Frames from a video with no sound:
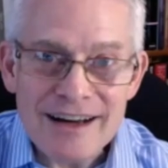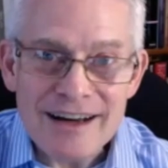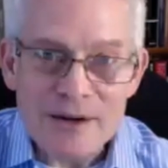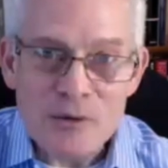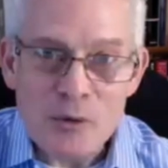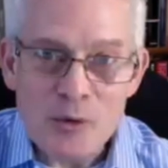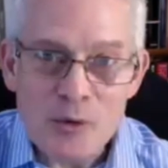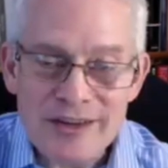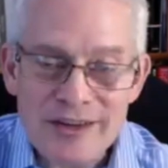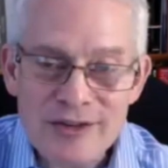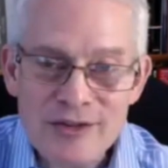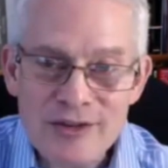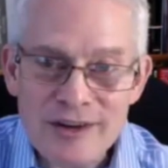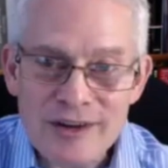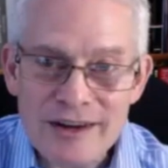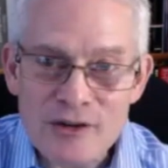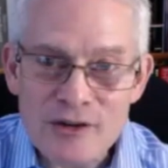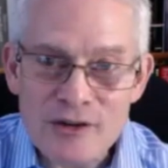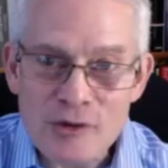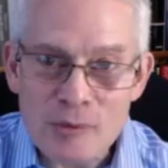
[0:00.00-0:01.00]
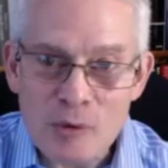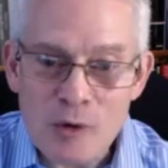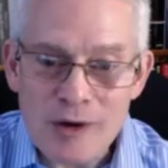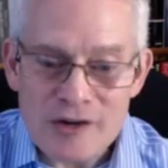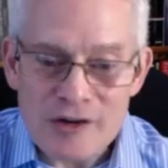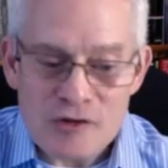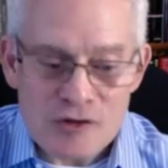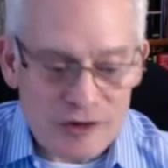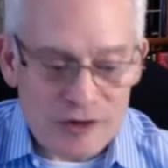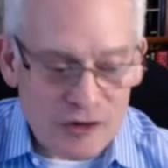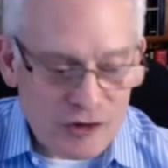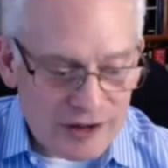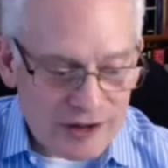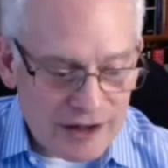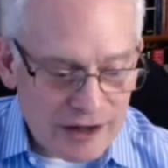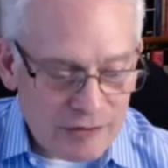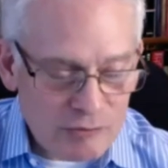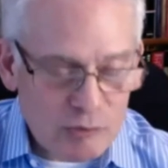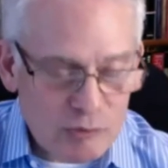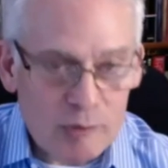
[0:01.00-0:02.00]
with some questions that
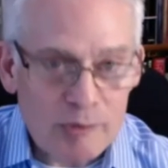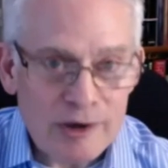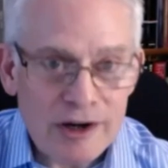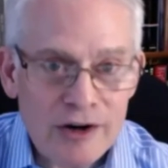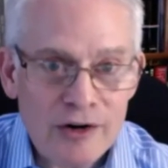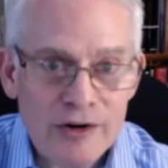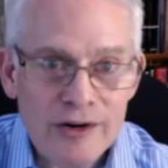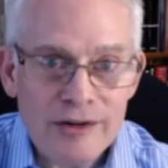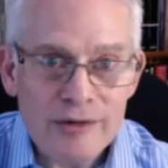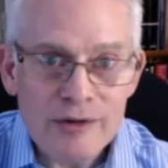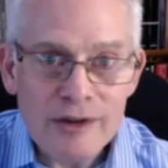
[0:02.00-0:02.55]
I've prepared.